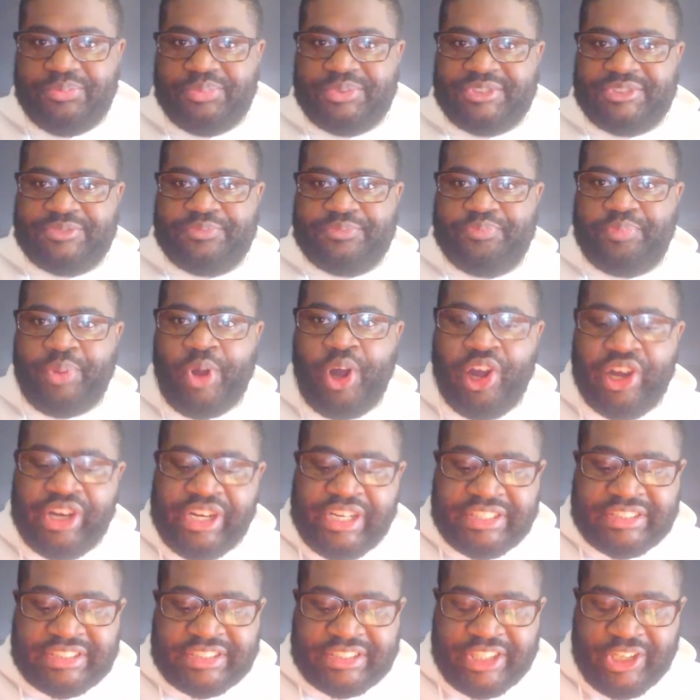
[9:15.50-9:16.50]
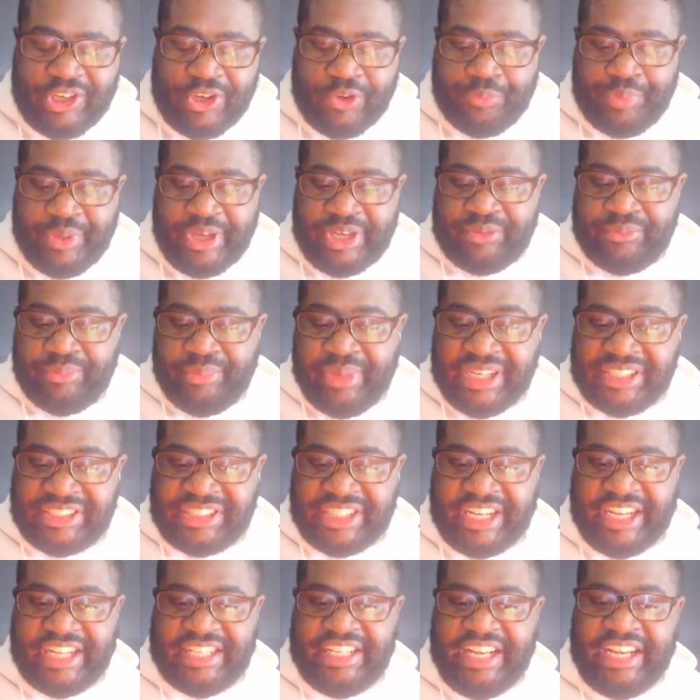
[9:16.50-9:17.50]
Sparty still beat
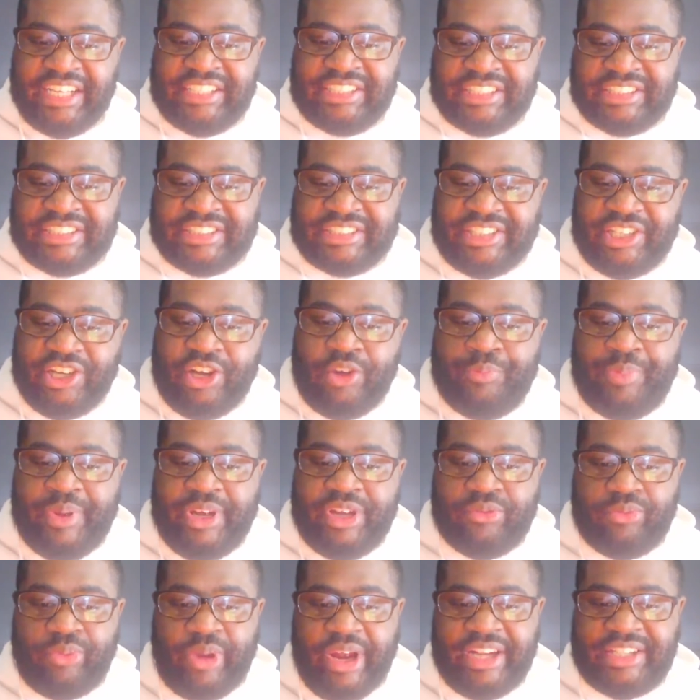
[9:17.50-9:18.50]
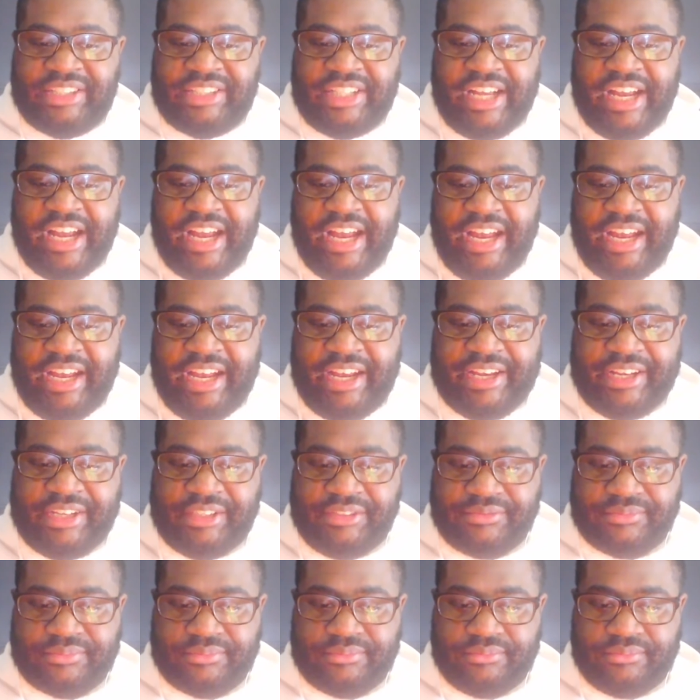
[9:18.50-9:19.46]
Michigan. They should still be ranked ahead.